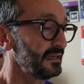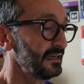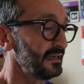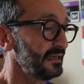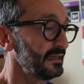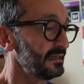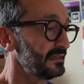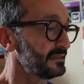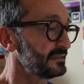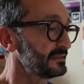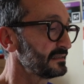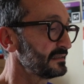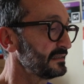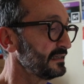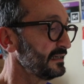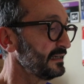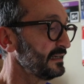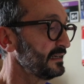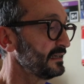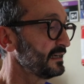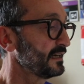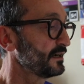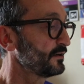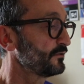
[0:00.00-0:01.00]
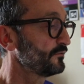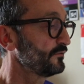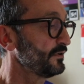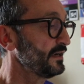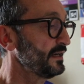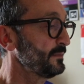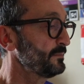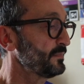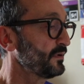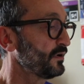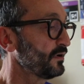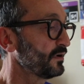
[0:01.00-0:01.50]
is the
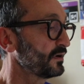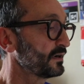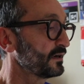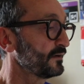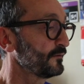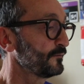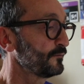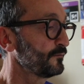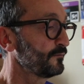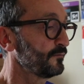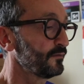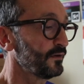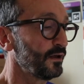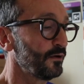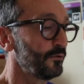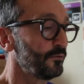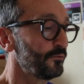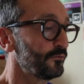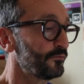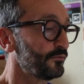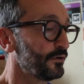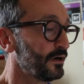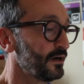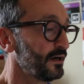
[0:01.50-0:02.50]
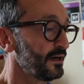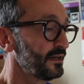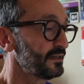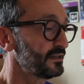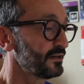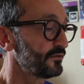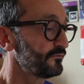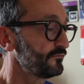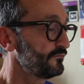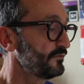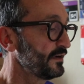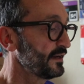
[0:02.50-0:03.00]
Reebok Floatride
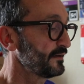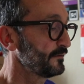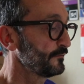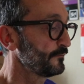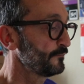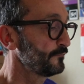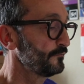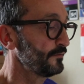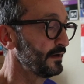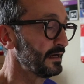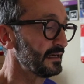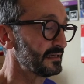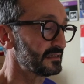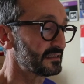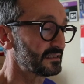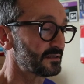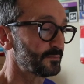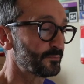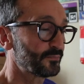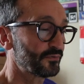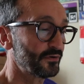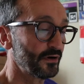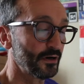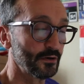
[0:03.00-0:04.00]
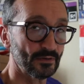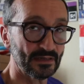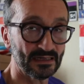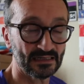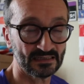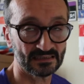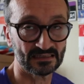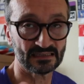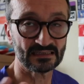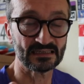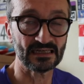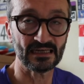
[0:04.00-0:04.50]
Run Fast Pro. And
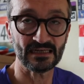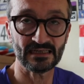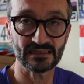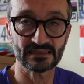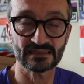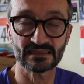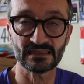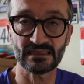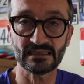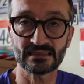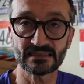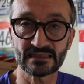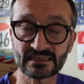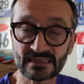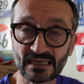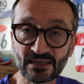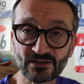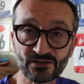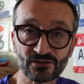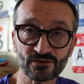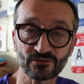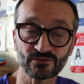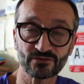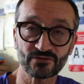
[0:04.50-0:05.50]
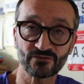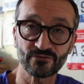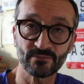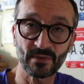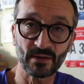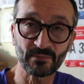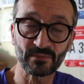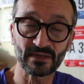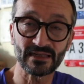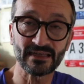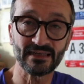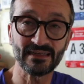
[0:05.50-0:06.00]
as I say, it's essential to
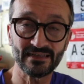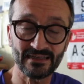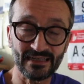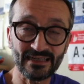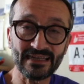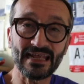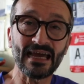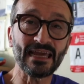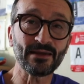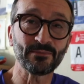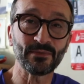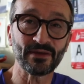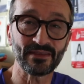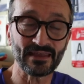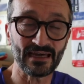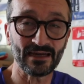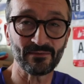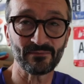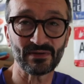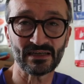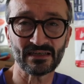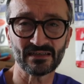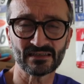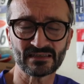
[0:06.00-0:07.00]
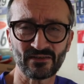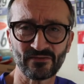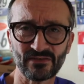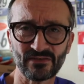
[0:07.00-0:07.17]
remember the name of that, because I